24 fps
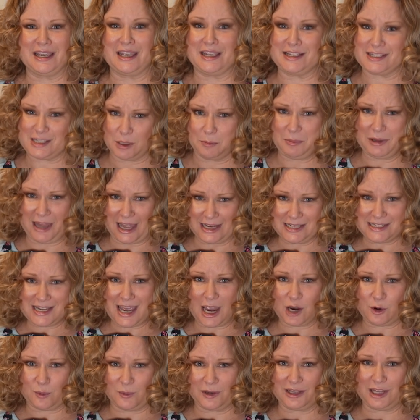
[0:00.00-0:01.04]
Is the
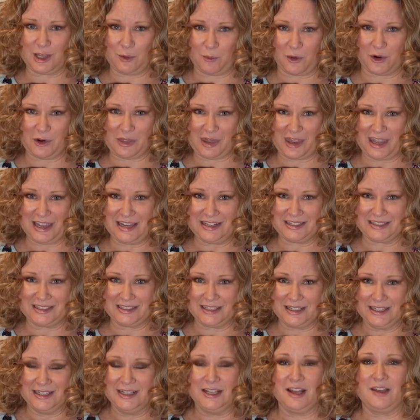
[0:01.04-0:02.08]
Blendtec really worth it?
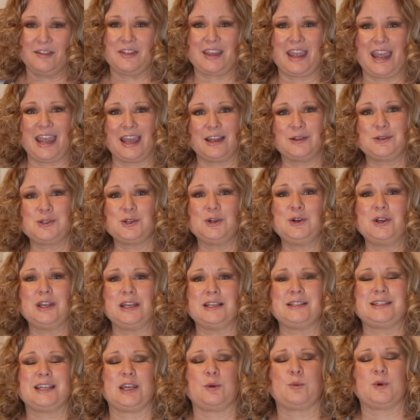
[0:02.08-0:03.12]
The answer
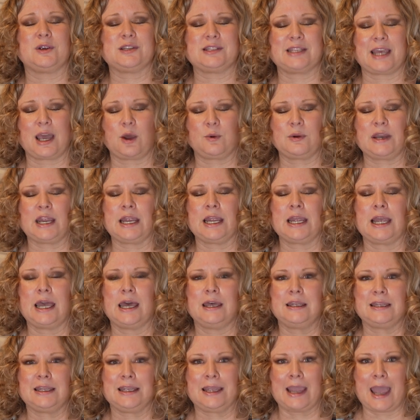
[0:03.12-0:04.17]
is a resounding
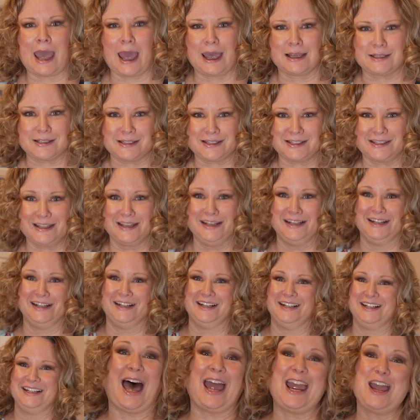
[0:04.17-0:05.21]
yes.
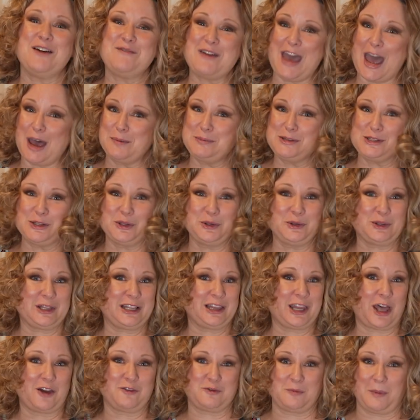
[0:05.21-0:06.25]
I have absolutely
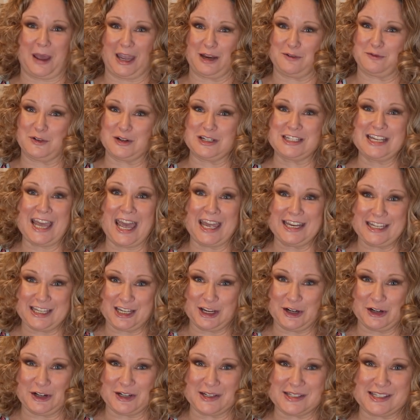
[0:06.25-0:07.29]
loved mine for 10
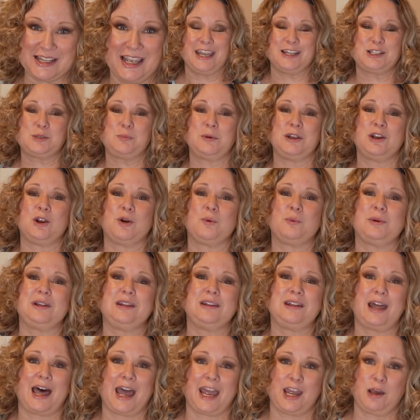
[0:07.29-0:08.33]
years. It's been a
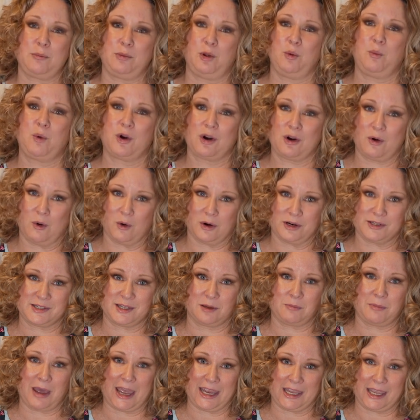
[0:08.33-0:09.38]
reliable workhorse
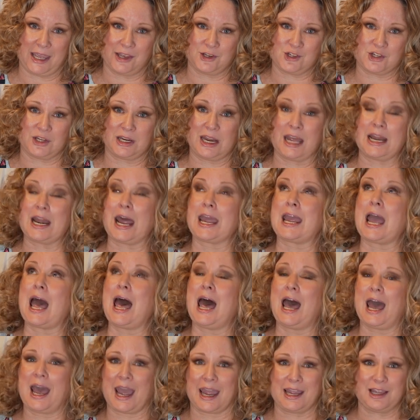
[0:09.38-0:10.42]
in my kitchen, and I
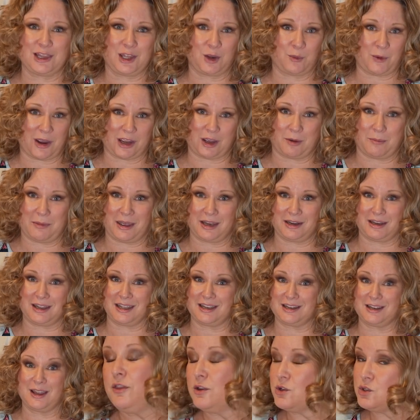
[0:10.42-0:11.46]
highly recommend
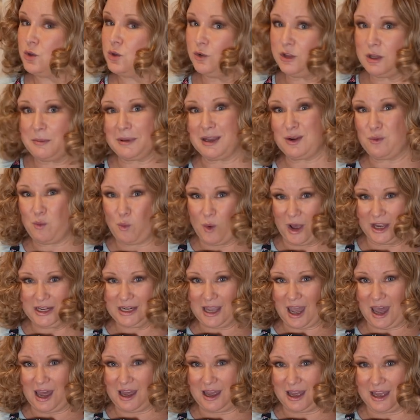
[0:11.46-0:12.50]
it. There's only been one
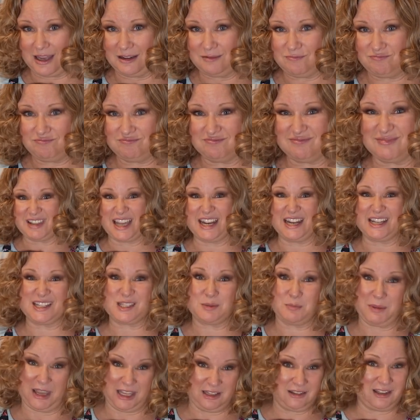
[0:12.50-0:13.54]
con, and it's
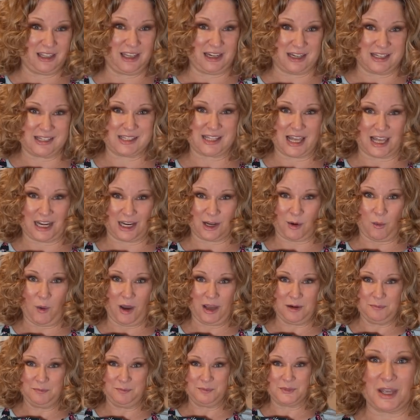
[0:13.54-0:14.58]
mainly an aesthetic
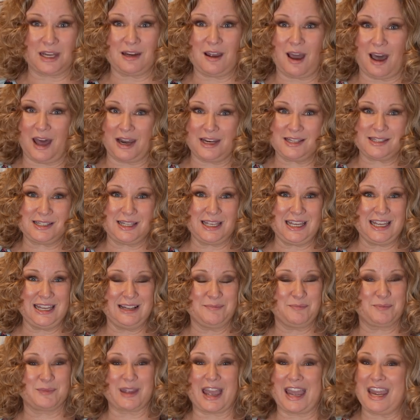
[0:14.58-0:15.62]
one. And honestly,
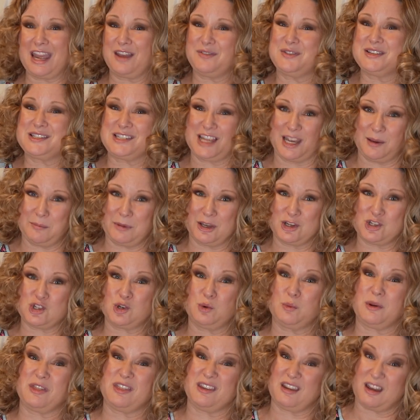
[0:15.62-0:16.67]
I had the same issue
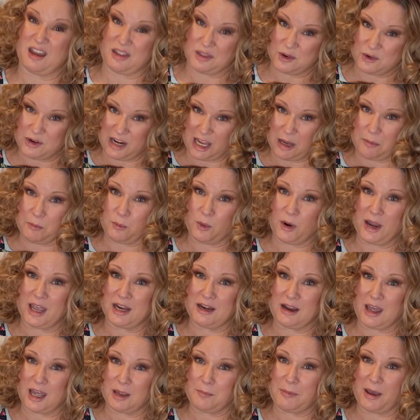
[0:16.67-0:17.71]
with the other name
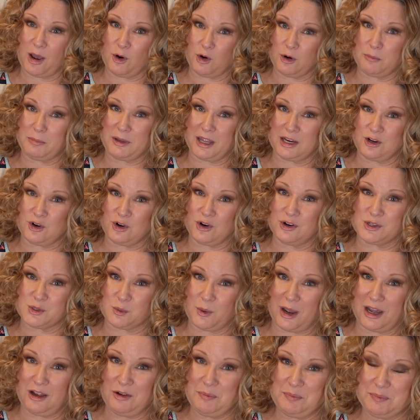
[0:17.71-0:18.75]
brand high-powered blender as
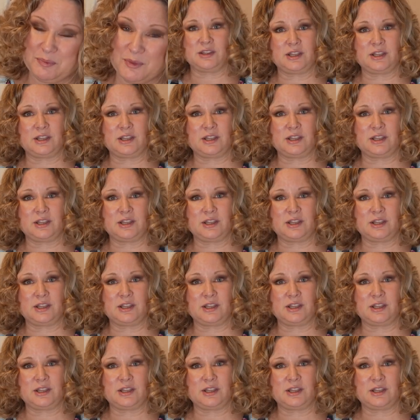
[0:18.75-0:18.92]
well.